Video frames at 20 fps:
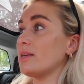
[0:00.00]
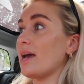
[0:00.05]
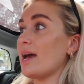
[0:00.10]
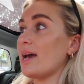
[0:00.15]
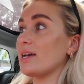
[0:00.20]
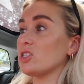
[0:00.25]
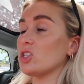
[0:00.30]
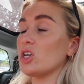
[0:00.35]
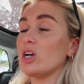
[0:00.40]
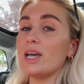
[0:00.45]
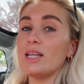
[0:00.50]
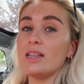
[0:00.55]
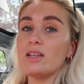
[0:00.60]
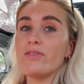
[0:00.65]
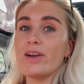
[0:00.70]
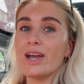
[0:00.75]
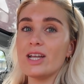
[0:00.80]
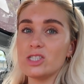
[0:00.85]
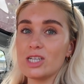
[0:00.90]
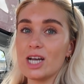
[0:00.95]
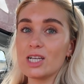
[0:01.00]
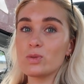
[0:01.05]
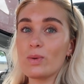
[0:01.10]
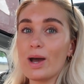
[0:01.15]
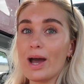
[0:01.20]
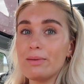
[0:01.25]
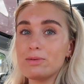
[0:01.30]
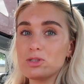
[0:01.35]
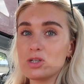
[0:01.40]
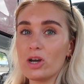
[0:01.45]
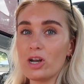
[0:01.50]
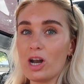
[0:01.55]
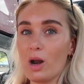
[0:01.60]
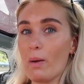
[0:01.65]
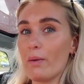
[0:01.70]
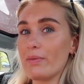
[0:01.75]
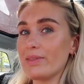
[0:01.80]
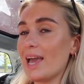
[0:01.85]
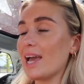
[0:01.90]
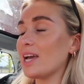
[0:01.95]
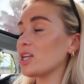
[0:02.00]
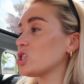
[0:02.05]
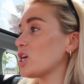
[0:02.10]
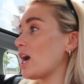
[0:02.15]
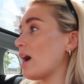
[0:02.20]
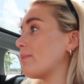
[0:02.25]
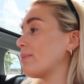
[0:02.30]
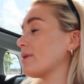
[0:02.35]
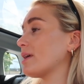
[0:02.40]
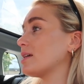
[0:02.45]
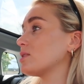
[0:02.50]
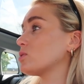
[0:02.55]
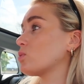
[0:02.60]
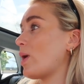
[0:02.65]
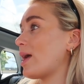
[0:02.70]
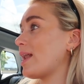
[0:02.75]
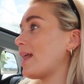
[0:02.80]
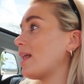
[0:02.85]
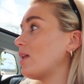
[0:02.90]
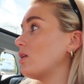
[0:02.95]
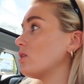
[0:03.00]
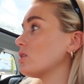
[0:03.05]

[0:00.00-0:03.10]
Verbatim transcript: Yeah, so in the Range that's why I was going on about the egg chair, because when I